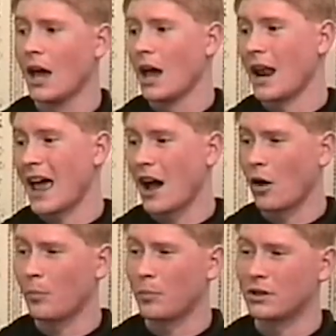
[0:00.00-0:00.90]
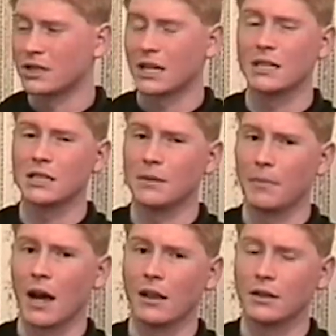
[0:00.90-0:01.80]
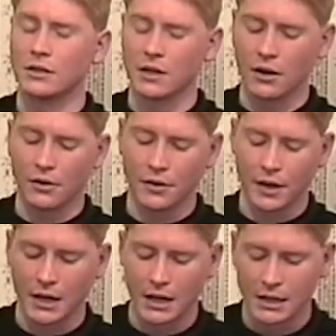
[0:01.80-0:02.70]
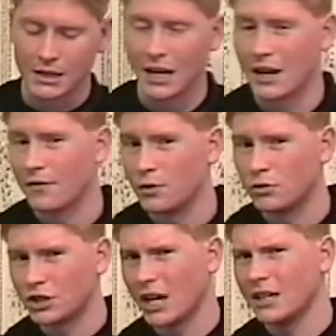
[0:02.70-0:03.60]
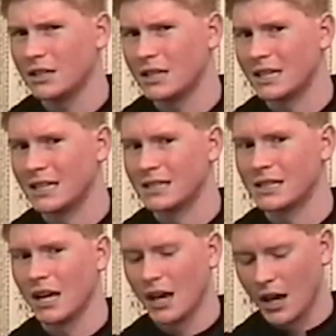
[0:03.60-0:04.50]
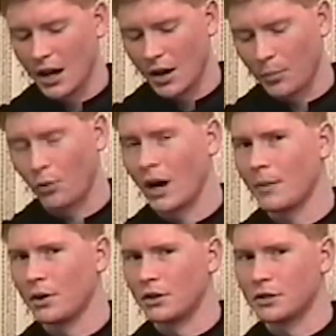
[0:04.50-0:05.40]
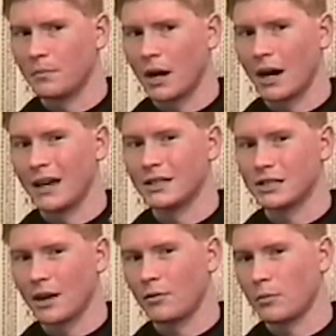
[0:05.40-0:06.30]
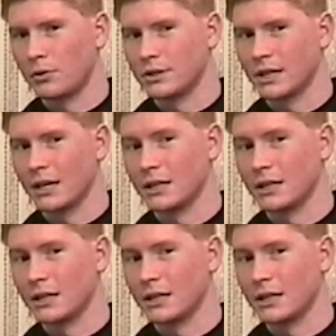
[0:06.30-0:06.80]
and how precisely balanced the Earth is. And if you change these parameters by several percent,